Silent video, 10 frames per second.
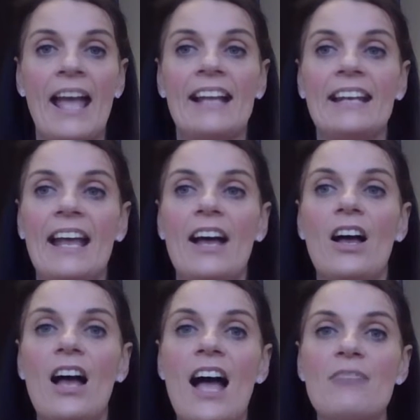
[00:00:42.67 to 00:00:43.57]

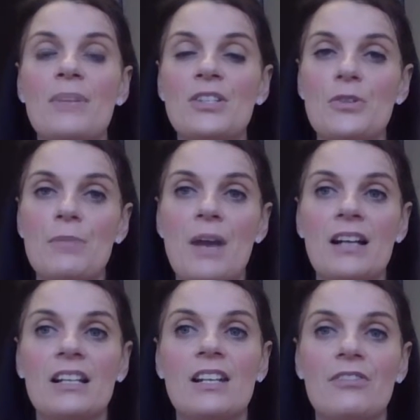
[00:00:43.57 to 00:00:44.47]
Now, I've been doing
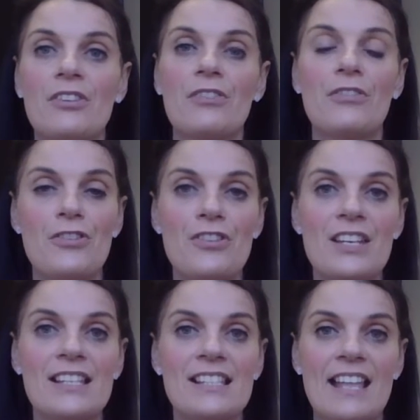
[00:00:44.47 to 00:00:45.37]
marketing for a few
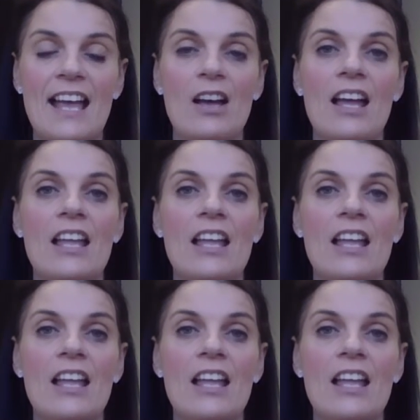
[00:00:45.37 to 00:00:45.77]
years now,